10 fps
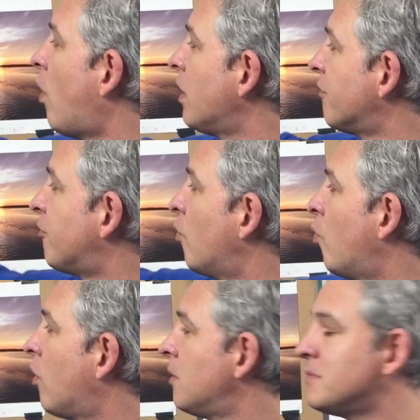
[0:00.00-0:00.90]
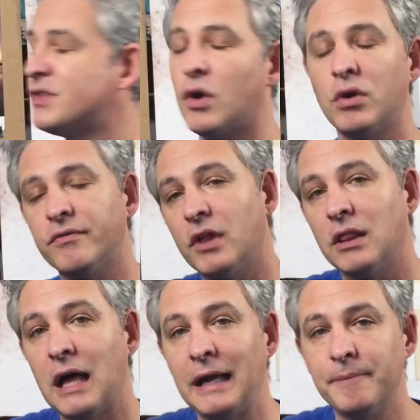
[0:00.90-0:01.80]
wonderful warm zone of the
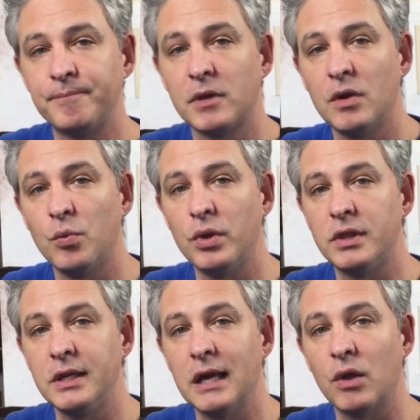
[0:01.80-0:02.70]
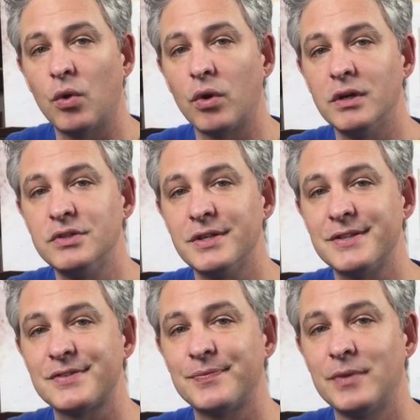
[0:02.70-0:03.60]
light with the
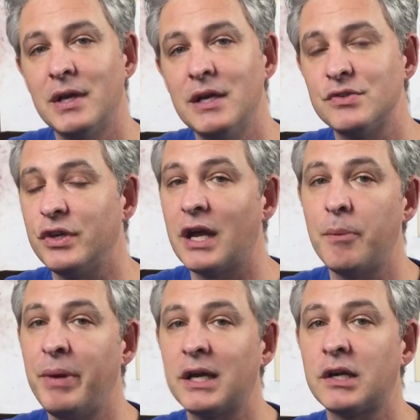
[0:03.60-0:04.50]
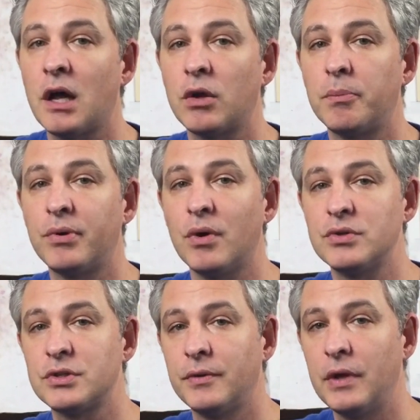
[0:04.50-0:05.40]
yellow-oranges. So you gotta pick a color
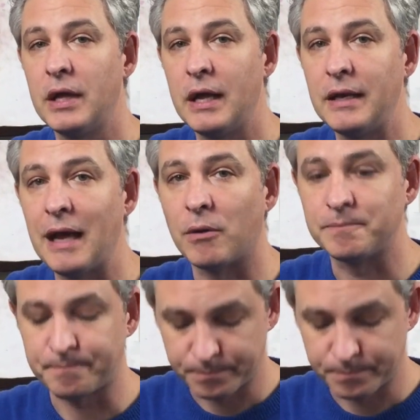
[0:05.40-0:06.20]
approach. Now,